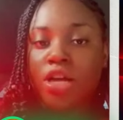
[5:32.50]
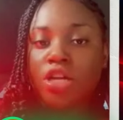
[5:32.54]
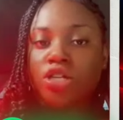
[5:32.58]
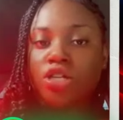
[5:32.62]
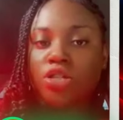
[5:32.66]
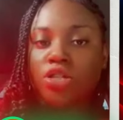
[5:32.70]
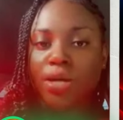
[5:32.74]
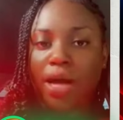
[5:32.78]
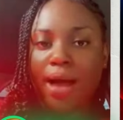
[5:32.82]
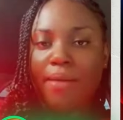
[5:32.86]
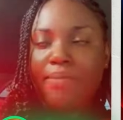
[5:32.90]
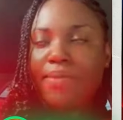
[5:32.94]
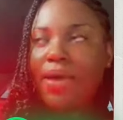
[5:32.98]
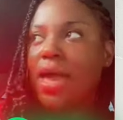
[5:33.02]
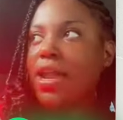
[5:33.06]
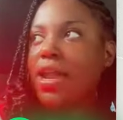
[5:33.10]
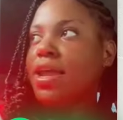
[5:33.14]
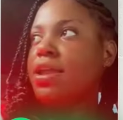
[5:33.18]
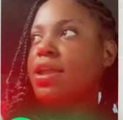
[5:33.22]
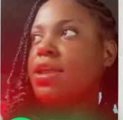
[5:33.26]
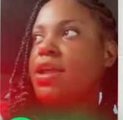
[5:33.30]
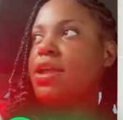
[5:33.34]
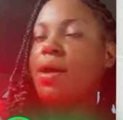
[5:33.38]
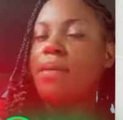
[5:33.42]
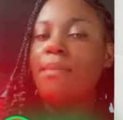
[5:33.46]
drop me at the
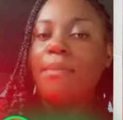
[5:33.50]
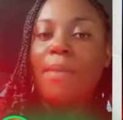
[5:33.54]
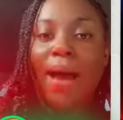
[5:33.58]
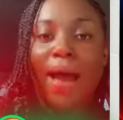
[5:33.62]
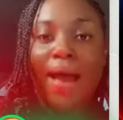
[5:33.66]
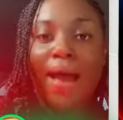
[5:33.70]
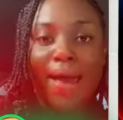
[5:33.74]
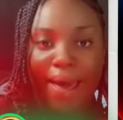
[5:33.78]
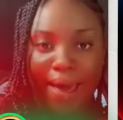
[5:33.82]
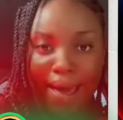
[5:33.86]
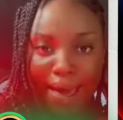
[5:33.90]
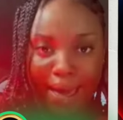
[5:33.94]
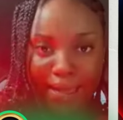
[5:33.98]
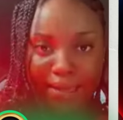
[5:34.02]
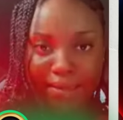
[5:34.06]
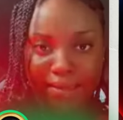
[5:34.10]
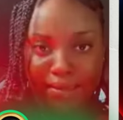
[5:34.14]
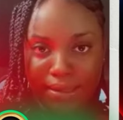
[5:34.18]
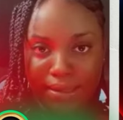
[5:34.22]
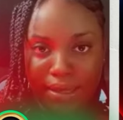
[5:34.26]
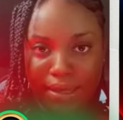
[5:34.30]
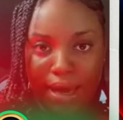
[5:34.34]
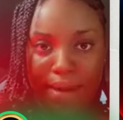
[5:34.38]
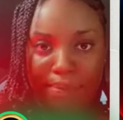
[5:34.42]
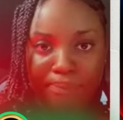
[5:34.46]
nearby
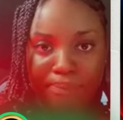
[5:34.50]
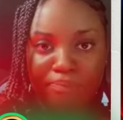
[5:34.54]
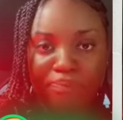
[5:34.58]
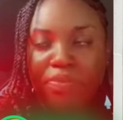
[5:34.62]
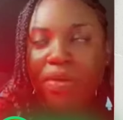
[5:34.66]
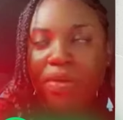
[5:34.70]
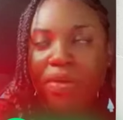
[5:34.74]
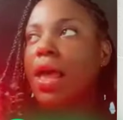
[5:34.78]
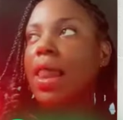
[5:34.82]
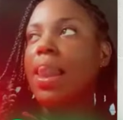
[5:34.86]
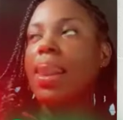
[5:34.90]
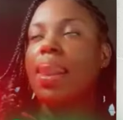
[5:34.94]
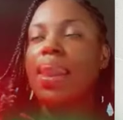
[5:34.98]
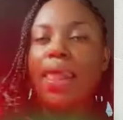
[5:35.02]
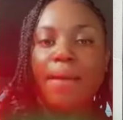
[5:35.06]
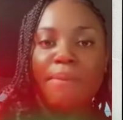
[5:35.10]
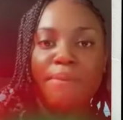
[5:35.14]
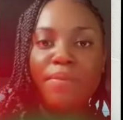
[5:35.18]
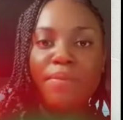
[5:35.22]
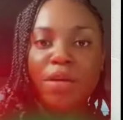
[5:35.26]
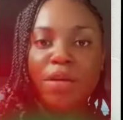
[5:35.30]
ATM. Let me